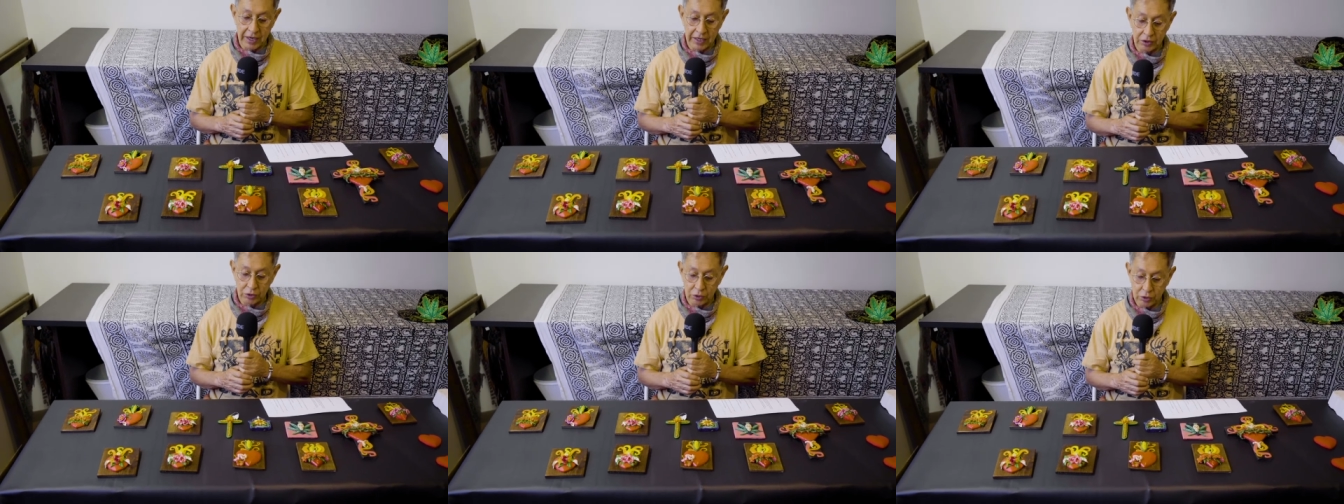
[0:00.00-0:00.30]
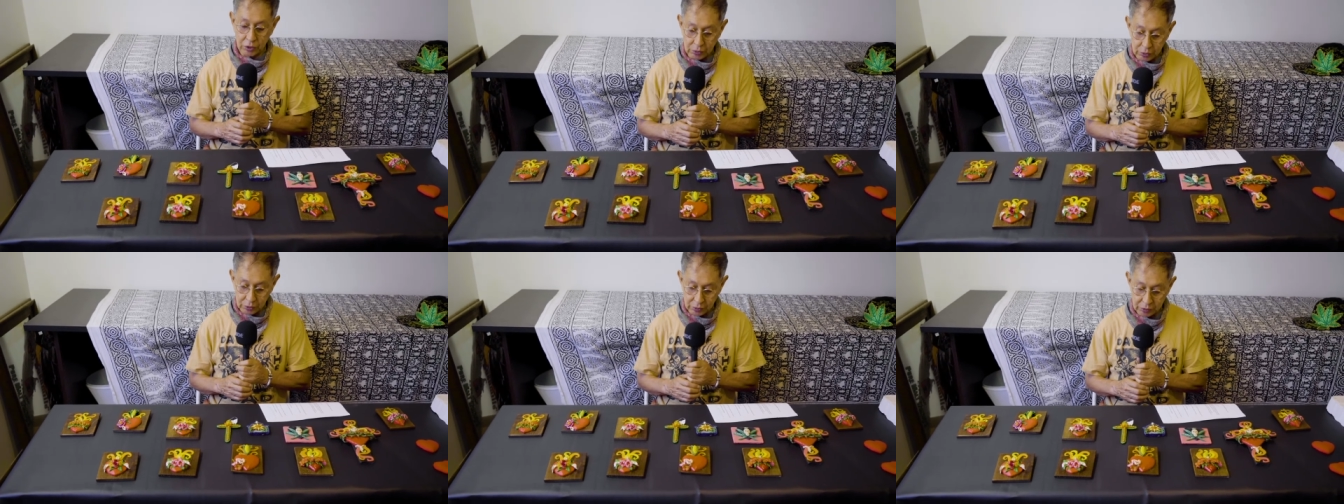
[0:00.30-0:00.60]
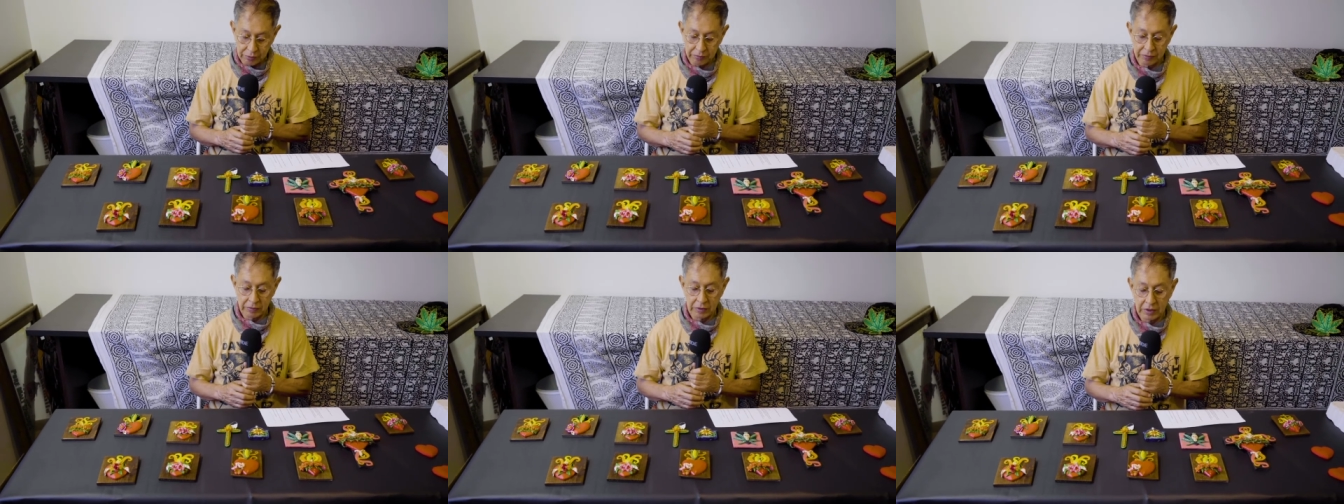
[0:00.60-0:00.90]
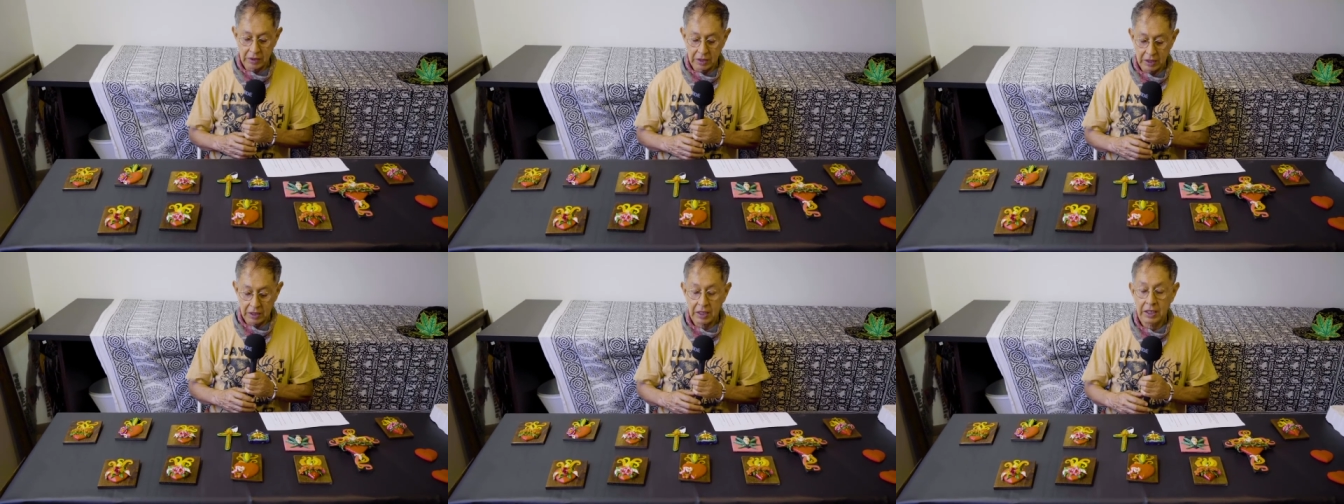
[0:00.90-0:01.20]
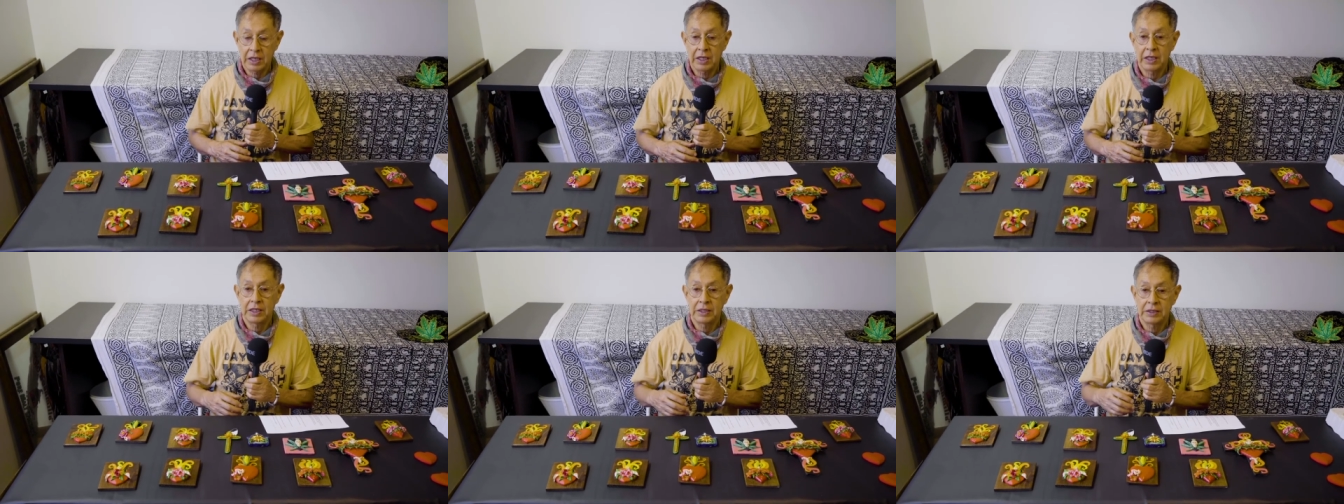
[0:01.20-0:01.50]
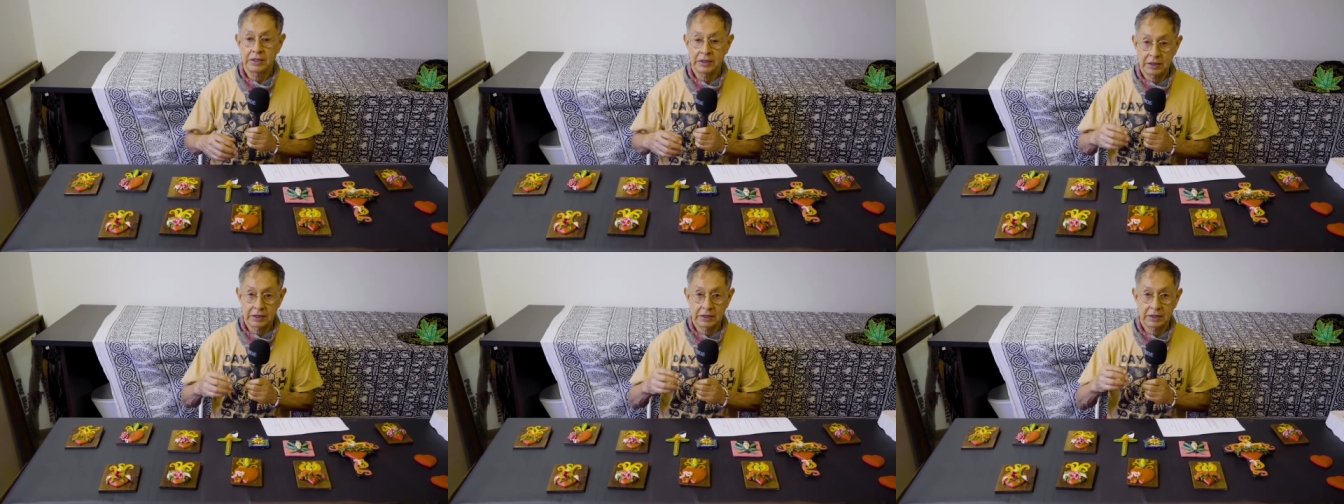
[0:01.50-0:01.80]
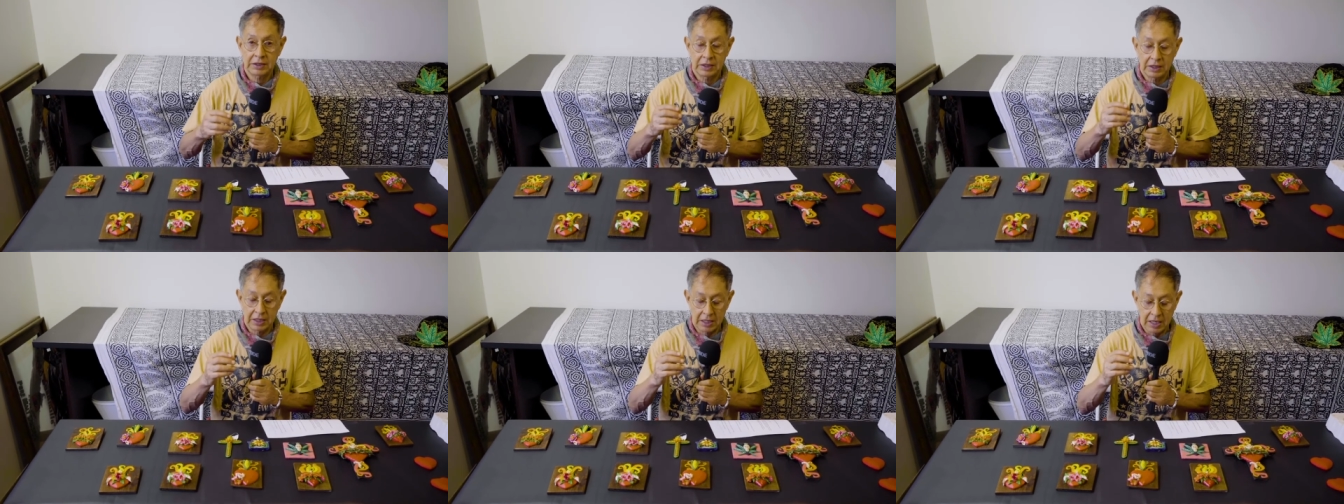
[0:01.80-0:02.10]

I do is